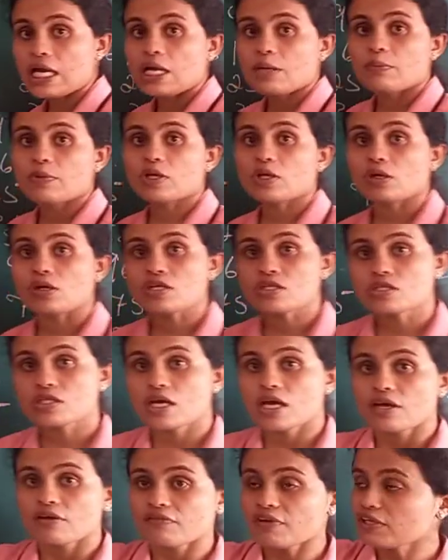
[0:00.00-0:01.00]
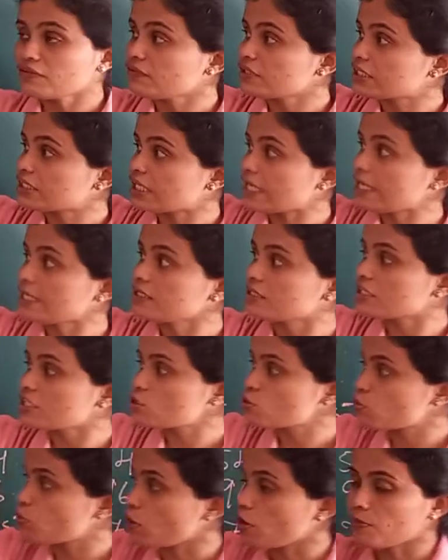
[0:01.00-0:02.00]
because when we try
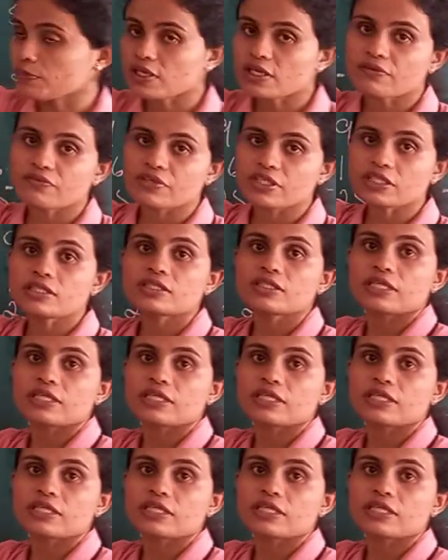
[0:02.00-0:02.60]
this formula with